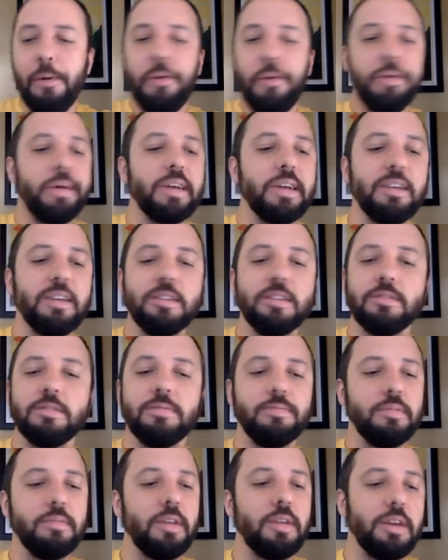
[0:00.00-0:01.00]
Like
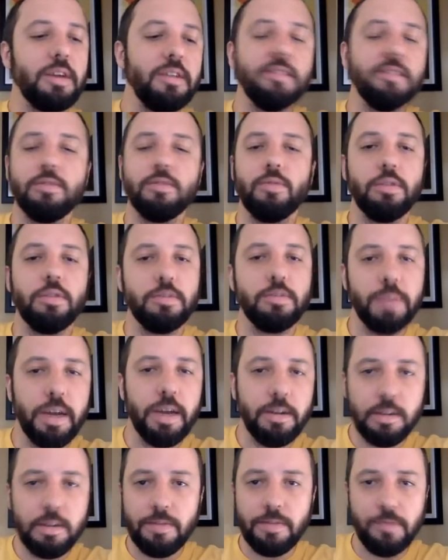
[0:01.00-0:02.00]
it doesn't gross me out.
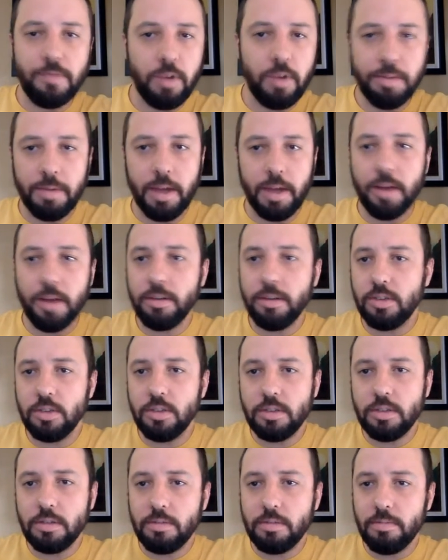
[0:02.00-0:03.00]
It doesn't freak me out. It
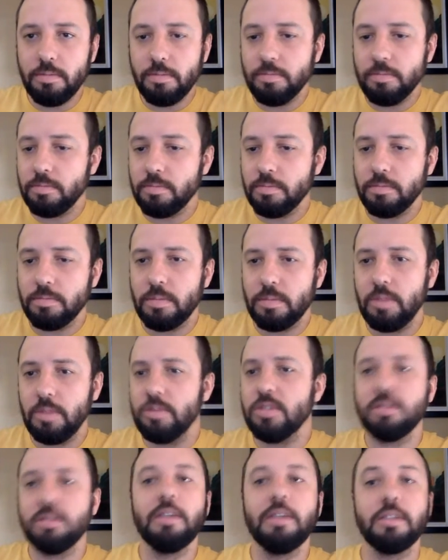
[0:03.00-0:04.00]
was
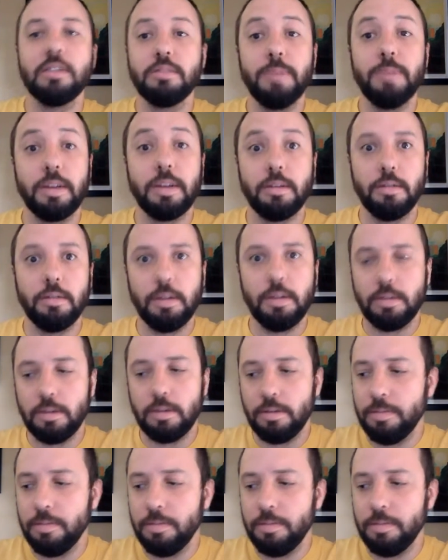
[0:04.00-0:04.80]
just unexpected. That's all.